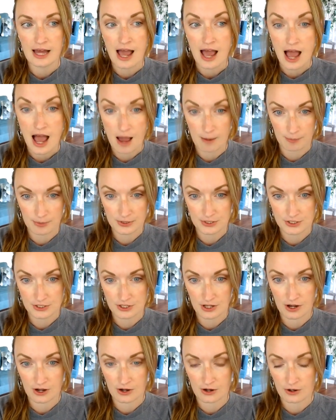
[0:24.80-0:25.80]

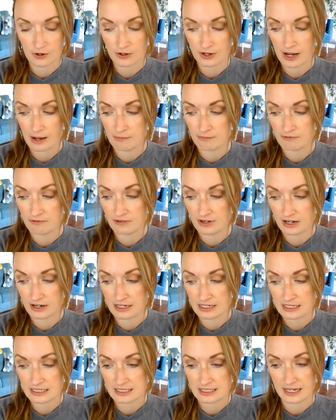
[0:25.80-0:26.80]
episode. I'm very
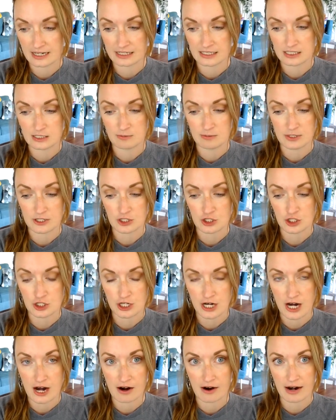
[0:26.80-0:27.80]
excited to be
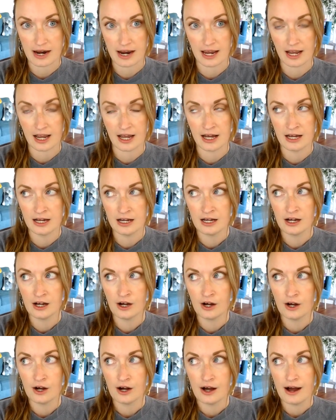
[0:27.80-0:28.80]
sharing.
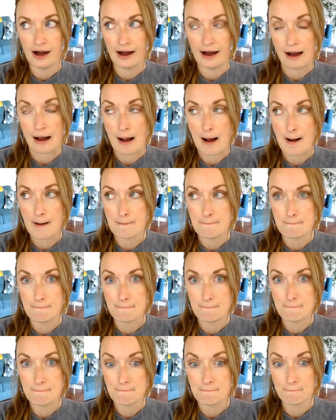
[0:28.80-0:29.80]
Um,
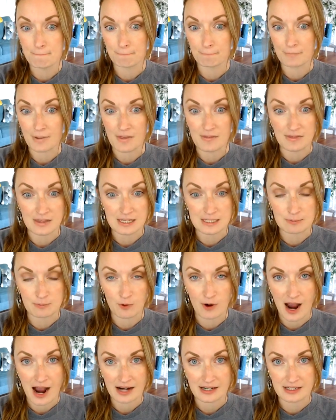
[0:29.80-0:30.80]
these
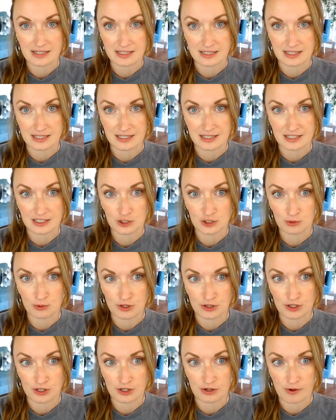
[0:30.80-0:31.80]
practices
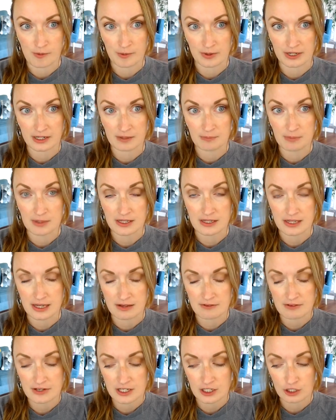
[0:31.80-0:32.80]
with you. I'm going to be
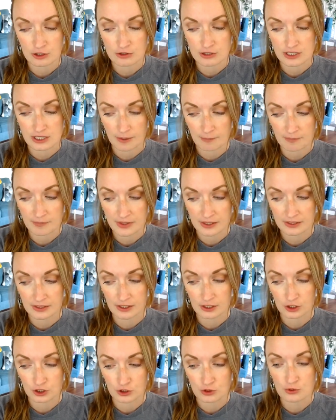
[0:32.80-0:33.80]
giving you something
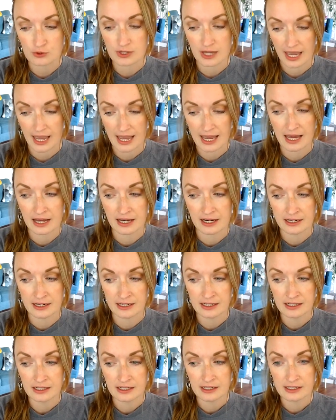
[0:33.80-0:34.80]
that you can
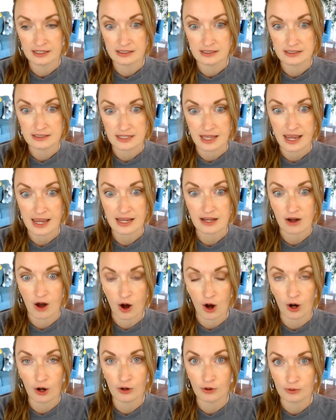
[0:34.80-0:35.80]
take
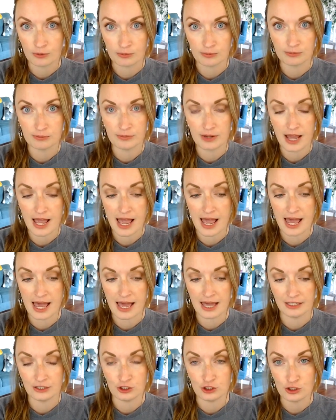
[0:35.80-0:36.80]
home
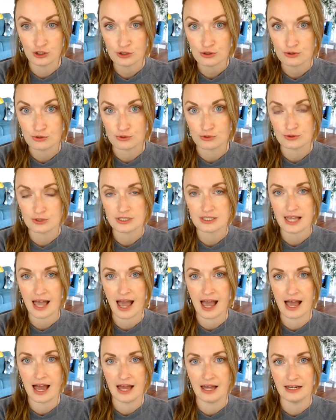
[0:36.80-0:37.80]
and use
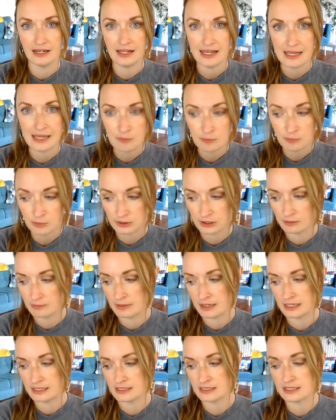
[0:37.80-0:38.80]
and
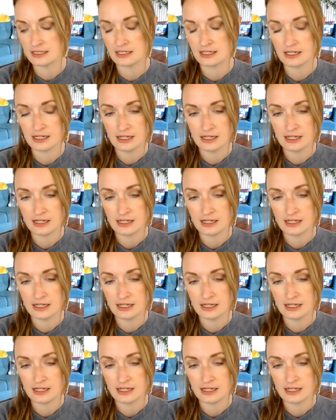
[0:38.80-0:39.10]
implement.